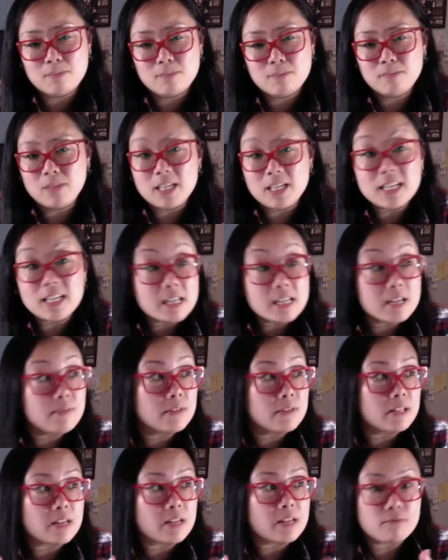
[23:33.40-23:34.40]
he didn't
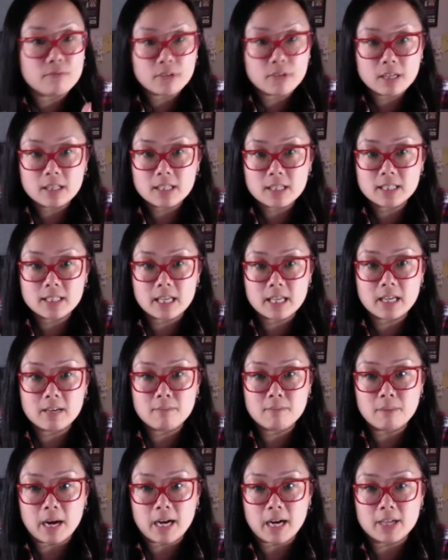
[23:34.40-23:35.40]
even like really say
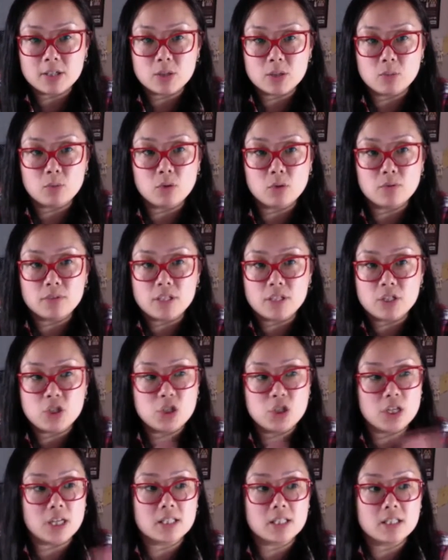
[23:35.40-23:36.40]
goodbye to Wolf. He
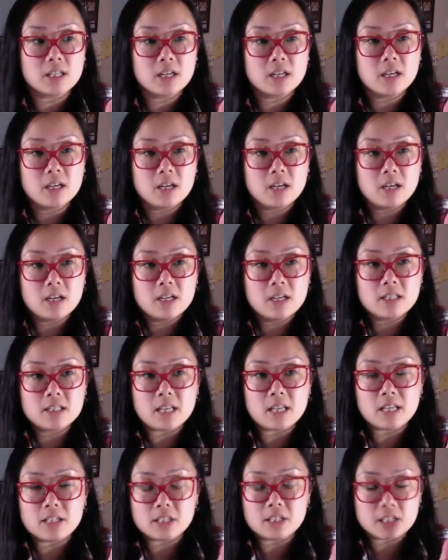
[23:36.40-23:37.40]
just
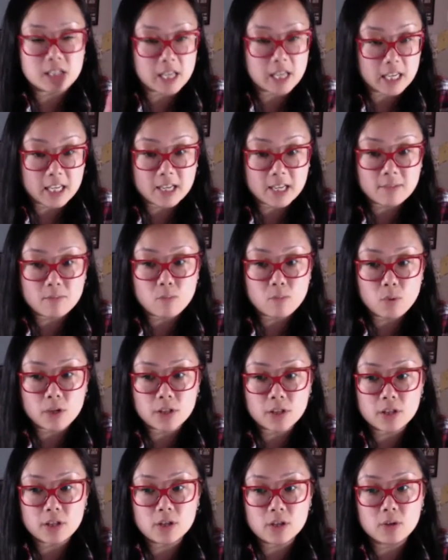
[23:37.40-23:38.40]
said, just take him
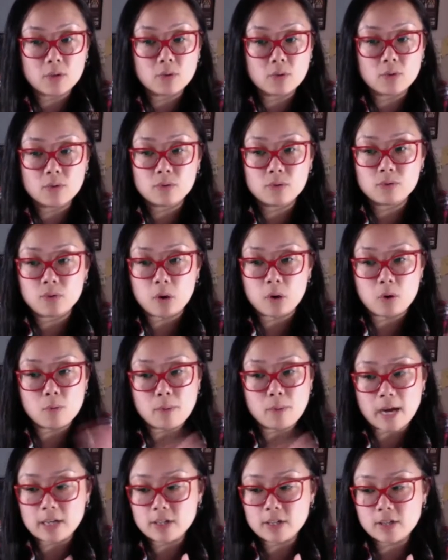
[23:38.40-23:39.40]
with you, go
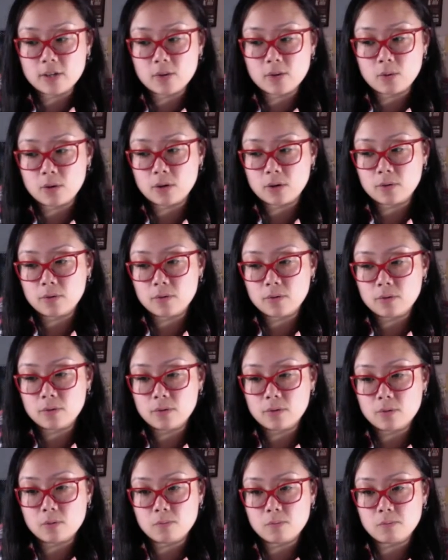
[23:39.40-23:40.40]
back to the north,
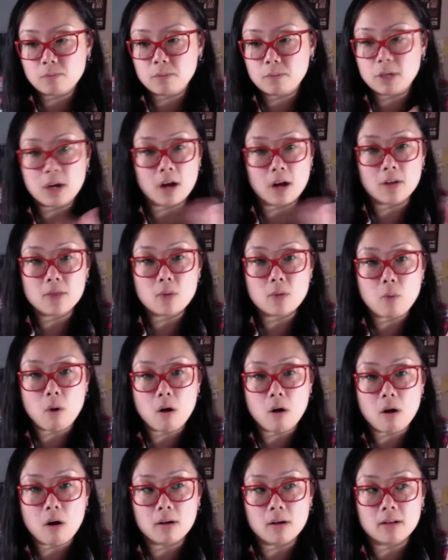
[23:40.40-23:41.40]
beyond the
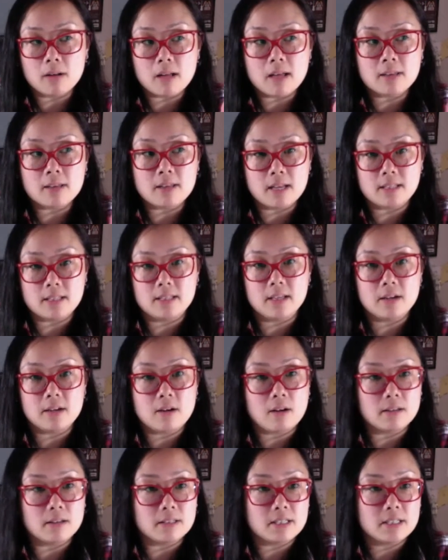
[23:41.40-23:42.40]
wall, and that's it.
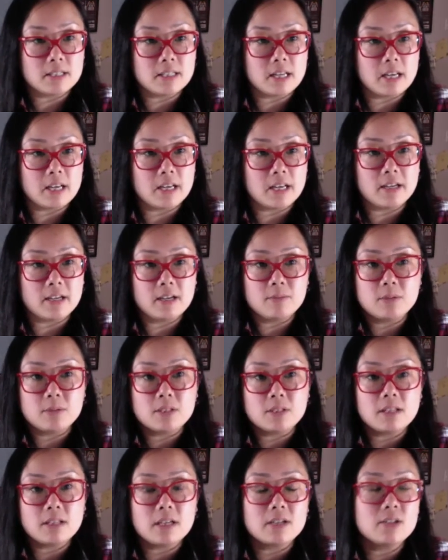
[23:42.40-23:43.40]
Call it a day. And I'm
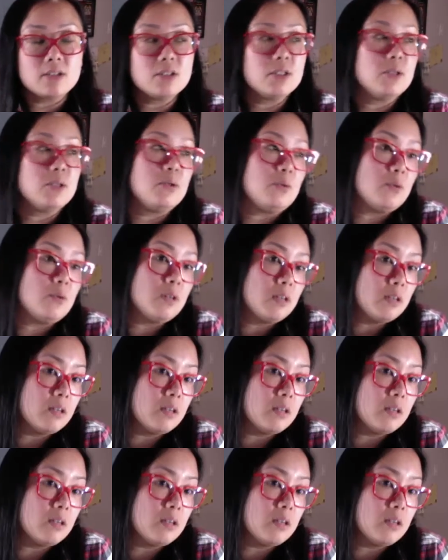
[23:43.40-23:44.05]
just like, dude,